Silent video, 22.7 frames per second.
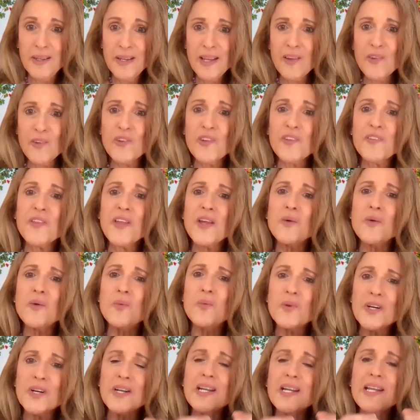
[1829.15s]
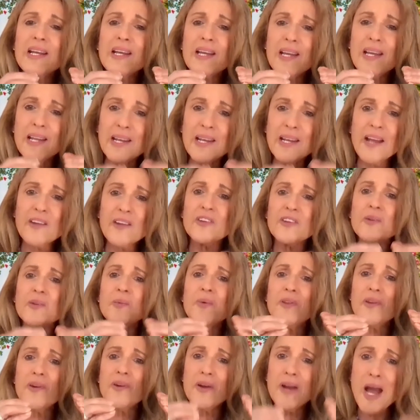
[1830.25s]
Is that they weren't in connection
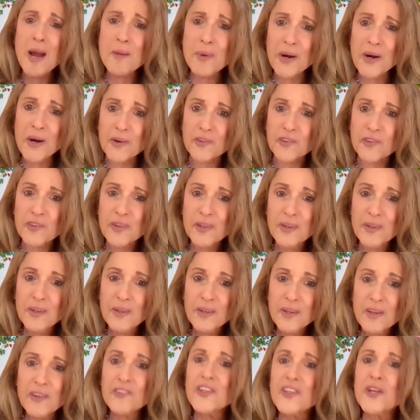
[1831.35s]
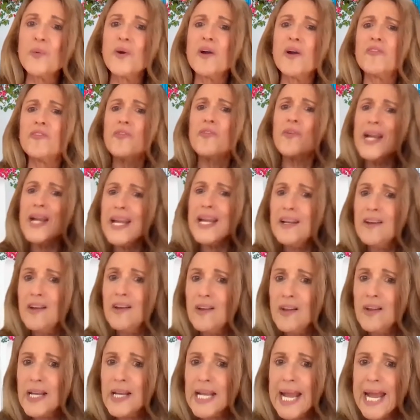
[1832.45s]
with their numbers because they were afraid to
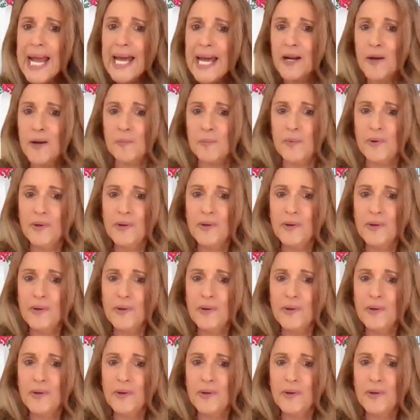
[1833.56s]
look at them.